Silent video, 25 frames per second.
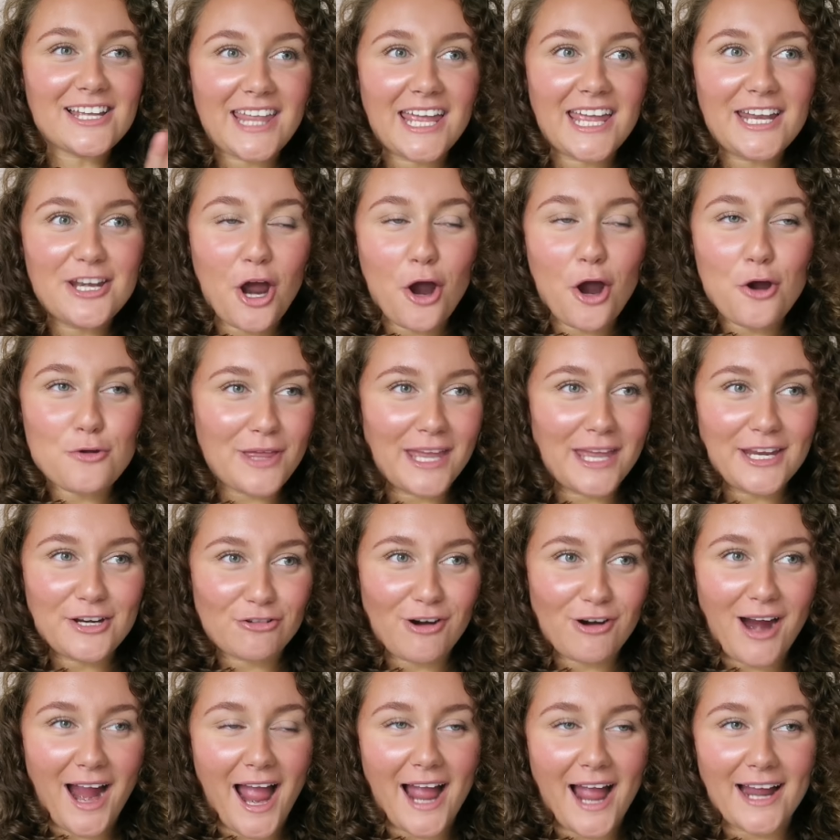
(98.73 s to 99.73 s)
But they know they
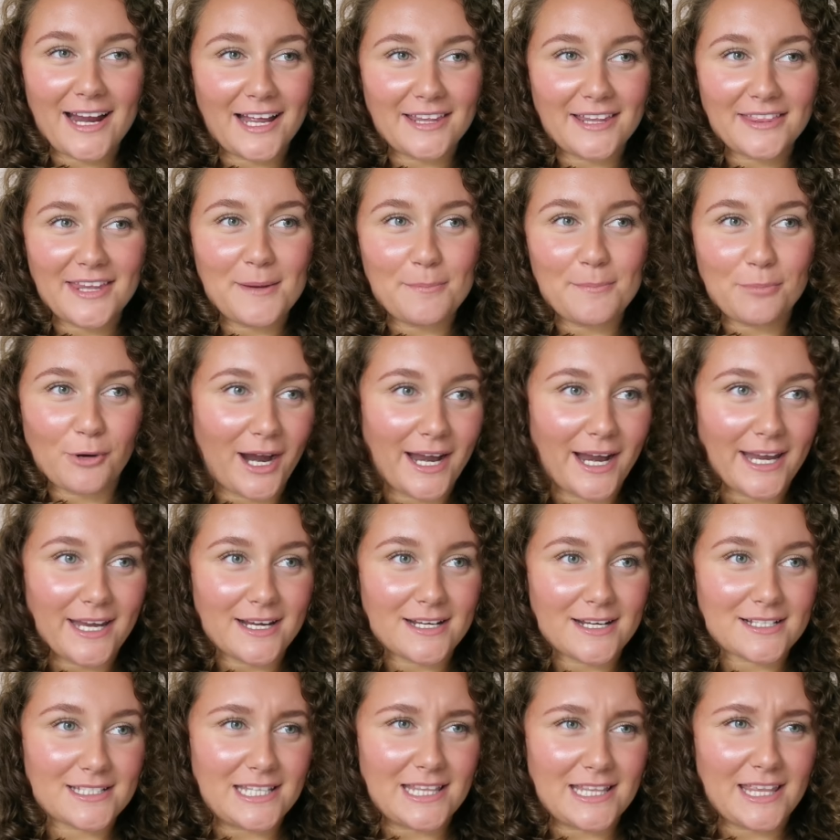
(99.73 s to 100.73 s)
crack and they
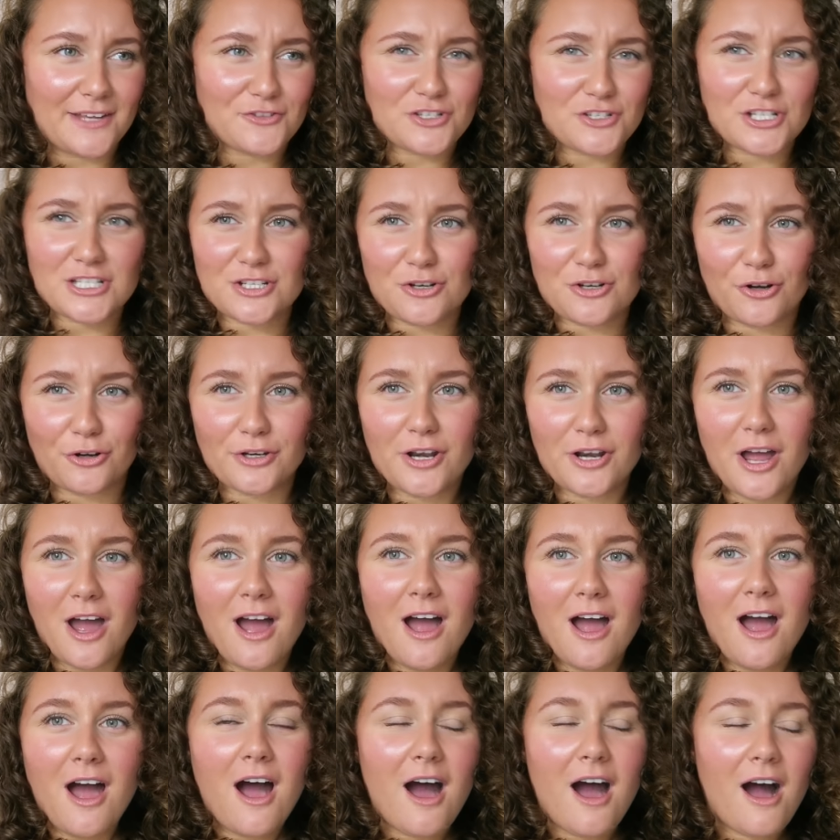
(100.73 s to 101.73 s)
break, so they've just gone,
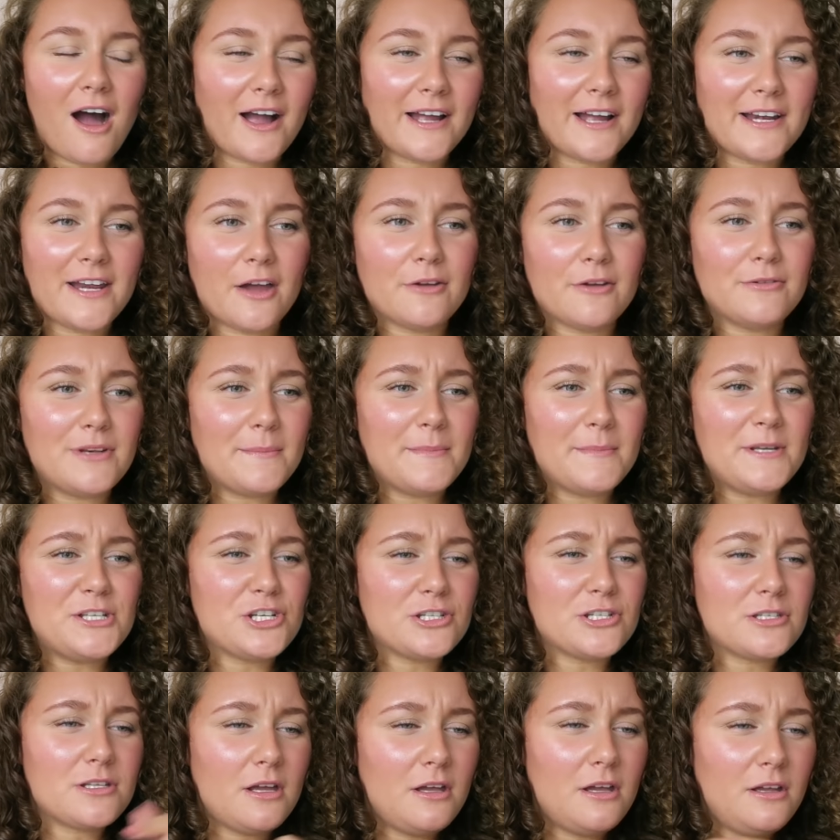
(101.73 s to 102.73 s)
I know, let me
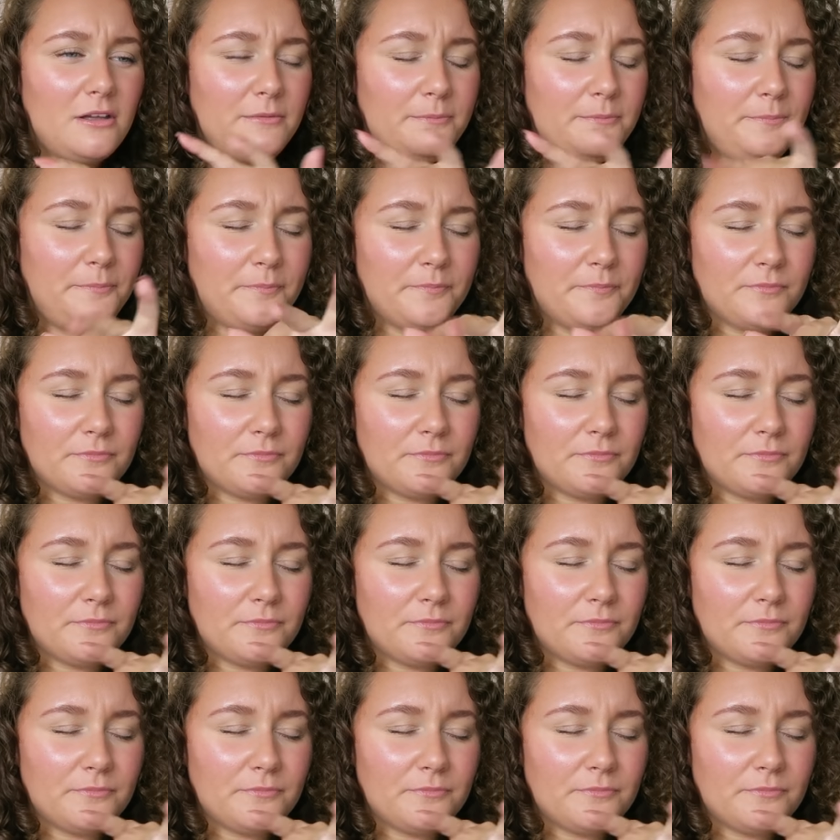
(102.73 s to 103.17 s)
just, £83.